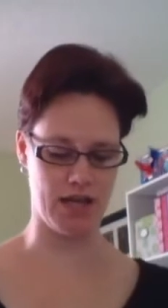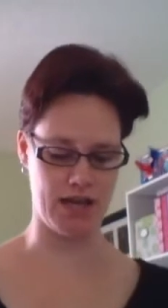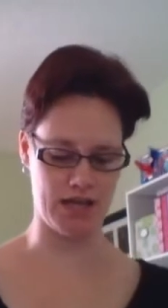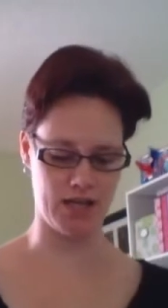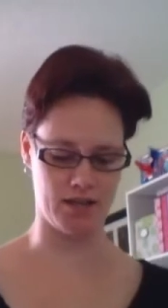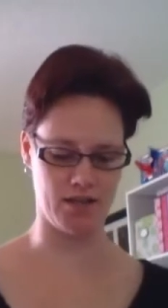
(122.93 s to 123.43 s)

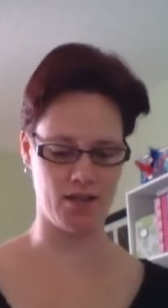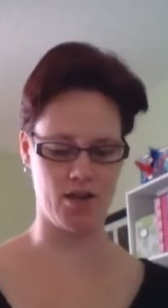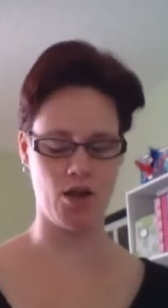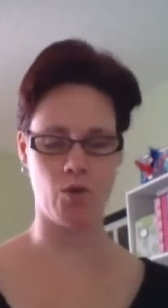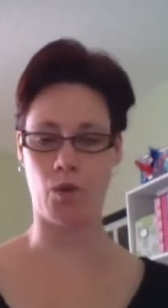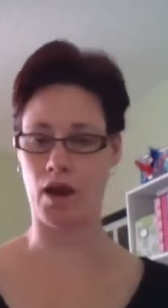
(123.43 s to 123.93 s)
like
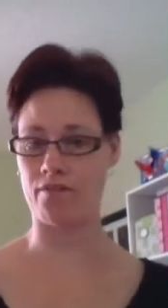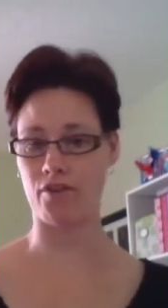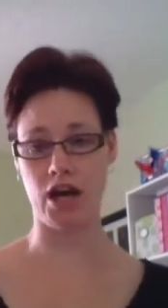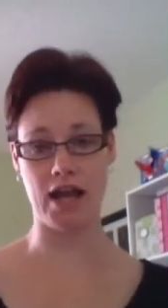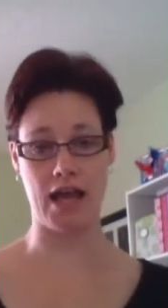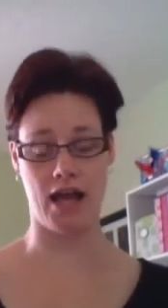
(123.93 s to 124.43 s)

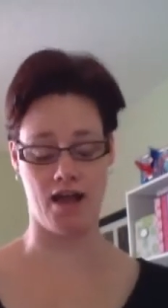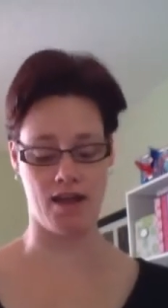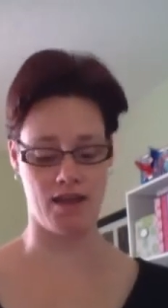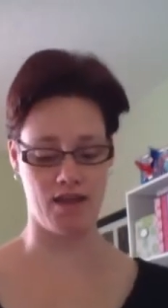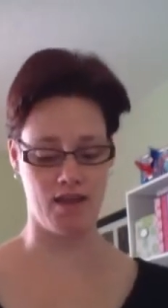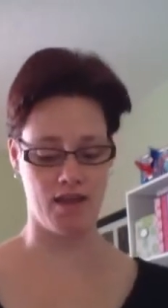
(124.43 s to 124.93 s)
whatever I
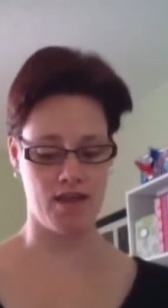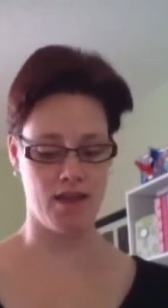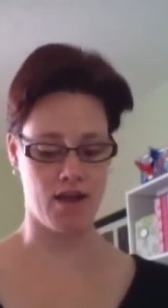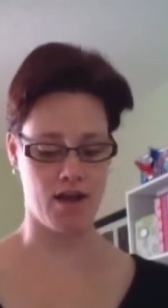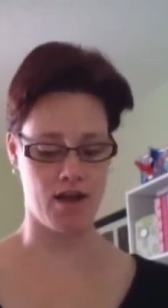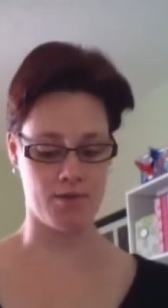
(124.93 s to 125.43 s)
had.
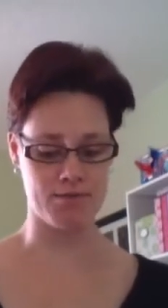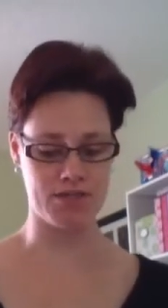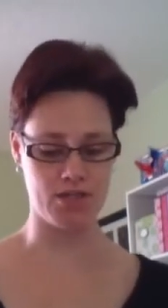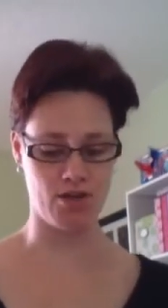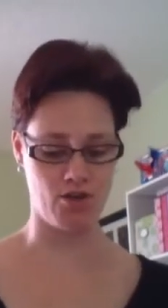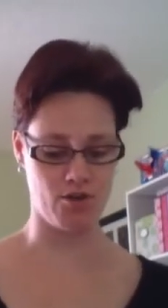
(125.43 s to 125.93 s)

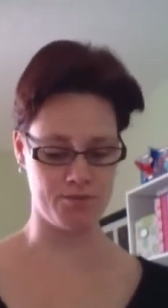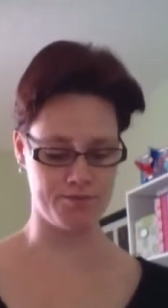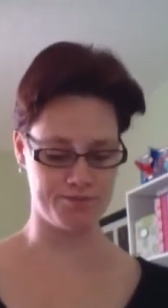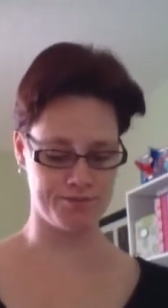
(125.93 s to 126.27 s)
So